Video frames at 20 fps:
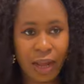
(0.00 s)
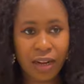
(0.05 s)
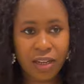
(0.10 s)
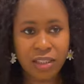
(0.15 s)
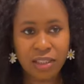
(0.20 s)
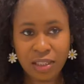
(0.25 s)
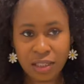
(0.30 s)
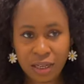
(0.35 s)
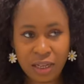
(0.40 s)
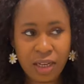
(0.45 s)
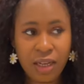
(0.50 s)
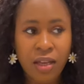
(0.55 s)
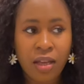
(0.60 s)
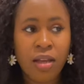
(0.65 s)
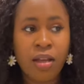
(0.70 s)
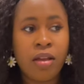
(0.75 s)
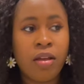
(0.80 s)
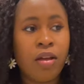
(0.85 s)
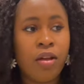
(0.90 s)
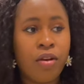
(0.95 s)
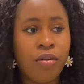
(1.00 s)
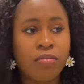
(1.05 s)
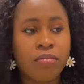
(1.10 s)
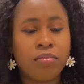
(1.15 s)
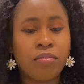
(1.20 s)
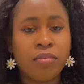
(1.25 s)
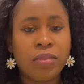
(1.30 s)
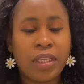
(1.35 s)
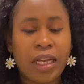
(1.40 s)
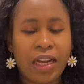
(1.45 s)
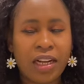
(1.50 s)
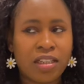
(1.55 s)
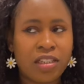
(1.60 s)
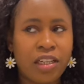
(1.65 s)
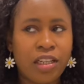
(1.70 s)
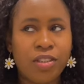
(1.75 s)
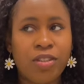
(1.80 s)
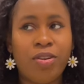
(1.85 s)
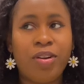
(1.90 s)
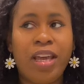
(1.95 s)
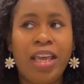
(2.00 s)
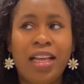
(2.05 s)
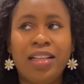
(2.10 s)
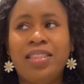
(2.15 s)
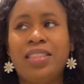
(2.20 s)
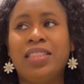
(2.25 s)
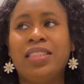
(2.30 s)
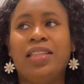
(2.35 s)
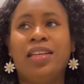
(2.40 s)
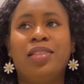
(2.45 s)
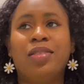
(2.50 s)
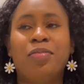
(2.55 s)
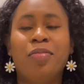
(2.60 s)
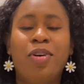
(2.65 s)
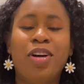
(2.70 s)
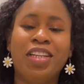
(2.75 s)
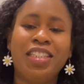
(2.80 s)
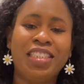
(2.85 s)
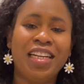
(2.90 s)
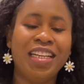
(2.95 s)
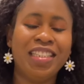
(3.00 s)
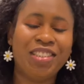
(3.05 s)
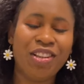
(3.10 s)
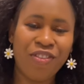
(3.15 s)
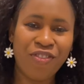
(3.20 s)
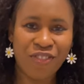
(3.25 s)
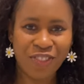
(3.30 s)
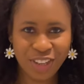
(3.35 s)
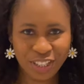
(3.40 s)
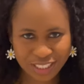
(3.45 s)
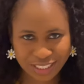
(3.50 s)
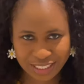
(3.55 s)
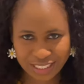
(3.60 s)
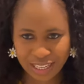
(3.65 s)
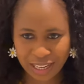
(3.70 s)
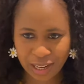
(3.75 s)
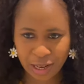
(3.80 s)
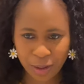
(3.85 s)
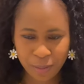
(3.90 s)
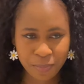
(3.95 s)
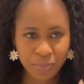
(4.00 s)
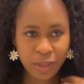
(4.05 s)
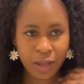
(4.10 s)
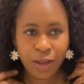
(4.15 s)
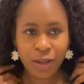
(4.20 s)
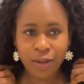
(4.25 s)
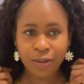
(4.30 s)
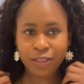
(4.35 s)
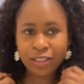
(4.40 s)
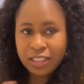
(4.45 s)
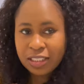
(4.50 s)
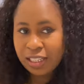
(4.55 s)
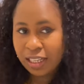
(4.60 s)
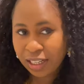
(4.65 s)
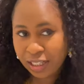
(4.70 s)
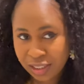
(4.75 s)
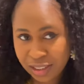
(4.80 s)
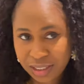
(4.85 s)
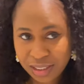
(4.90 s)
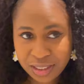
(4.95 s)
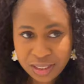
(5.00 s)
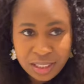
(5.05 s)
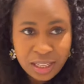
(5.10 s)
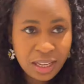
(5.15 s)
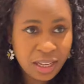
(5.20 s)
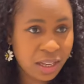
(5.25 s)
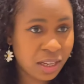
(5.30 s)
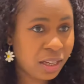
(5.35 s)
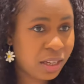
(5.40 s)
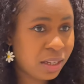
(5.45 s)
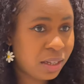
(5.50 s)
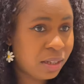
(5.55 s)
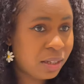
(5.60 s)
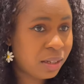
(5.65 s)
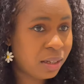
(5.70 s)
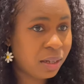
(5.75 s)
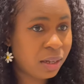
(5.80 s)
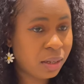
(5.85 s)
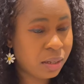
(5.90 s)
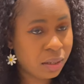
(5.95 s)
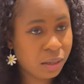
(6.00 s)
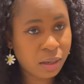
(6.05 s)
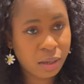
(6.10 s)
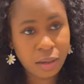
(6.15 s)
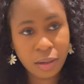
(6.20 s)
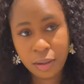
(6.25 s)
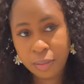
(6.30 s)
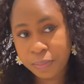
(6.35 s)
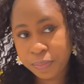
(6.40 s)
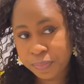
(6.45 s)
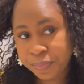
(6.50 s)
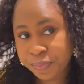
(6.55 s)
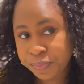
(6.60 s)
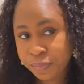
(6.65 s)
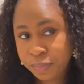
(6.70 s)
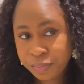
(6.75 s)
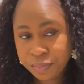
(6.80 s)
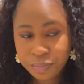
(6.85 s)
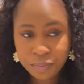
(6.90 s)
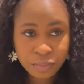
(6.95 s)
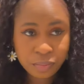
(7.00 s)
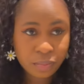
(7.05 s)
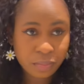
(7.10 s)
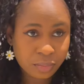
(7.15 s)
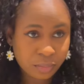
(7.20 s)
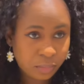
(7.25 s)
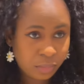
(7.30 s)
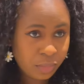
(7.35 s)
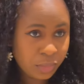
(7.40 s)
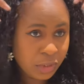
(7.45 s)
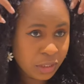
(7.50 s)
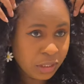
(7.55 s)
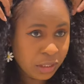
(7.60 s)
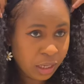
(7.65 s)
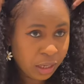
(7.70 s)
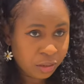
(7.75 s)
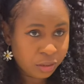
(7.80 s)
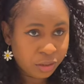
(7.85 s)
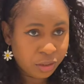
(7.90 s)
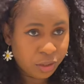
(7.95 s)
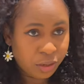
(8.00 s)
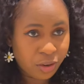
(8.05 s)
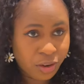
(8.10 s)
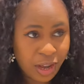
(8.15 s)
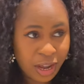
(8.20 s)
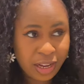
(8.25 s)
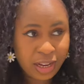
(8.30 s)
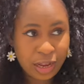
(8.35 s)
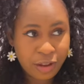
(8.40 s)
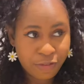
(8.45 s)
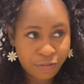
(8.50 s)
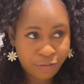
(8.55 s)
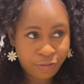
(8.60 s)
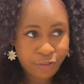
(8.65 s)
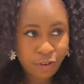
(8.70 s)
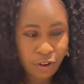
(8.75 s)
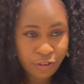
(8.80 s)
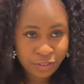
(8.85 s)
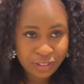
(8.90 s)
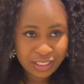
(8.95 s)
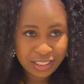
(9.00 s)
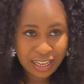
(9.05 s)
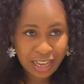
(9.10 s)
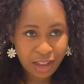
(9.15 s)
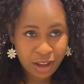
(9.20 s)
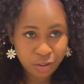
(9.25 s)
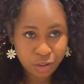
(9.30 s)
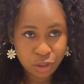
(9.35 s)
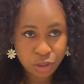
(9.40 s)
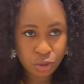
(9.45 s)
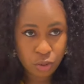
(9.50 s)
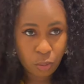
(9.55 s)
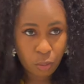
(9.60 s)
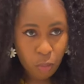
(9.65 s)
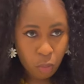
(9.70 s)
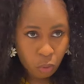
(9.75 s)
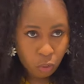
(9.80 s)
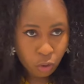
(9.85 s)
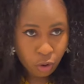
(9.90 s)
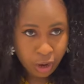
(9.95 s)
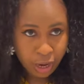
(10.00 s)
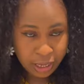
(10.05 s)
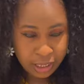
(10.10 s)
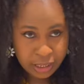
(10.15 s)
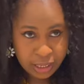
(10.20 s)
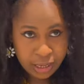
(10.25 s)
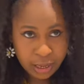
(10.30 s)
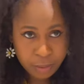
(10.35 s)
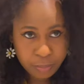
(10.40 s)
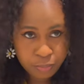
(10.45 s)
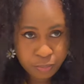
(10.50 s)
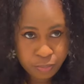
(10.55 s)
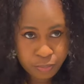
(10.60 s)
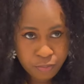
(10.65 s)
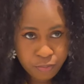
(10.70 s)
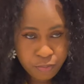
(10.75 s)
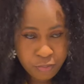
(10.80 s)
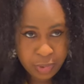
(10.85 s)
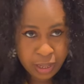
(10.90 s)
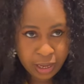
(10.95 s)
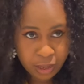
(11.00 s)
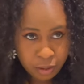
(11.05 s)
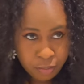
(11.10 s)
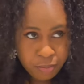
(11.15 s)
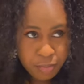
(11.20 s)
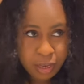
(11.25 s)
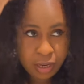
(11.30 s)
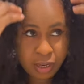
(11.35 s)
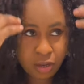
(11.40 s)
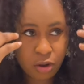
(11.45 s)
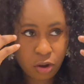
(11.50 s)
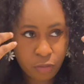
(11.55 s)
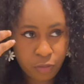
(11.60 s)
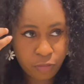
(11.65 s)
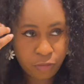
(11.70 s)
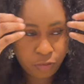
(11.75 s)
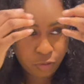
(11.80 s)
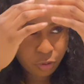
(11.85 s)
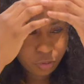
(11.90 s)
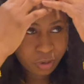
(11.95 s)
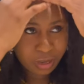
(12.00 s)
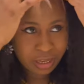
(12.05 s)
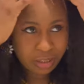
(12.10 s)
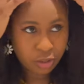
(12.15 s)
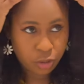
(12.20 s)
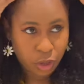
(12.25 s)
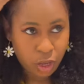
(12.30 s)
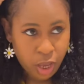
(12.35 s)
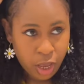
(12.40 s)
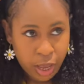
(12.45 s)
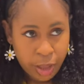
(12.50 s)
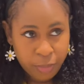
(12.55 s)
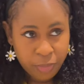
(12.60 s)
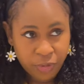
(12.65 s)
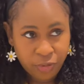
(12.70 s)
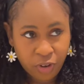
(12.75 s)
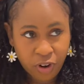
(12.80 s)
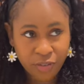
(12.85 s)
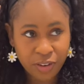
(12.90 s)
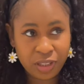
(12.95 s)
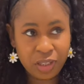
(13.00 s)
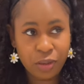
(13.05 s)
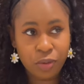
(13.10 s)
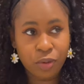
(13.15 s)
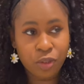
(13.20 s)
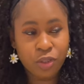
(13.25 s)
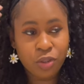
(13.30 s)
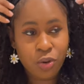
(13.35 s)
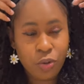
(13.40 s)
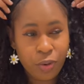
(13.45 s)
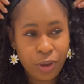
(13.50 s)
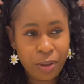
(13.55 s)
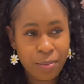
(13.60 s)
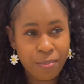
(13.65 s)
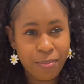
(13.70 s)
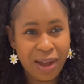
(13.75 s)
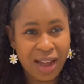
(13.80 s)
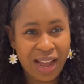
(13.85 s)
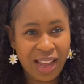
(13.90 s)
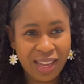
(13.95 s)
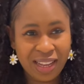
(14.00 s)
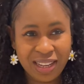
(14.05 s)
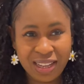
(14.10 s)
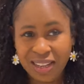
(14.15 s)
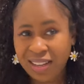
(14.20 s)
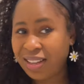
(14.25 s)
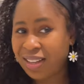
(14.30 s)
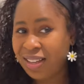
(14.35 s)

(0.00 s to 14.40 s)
actually don't hate it as much as the first time. What do you guys think? I don't know, I fluffed it out some more, and then I like made it come forward as well before everything was going back.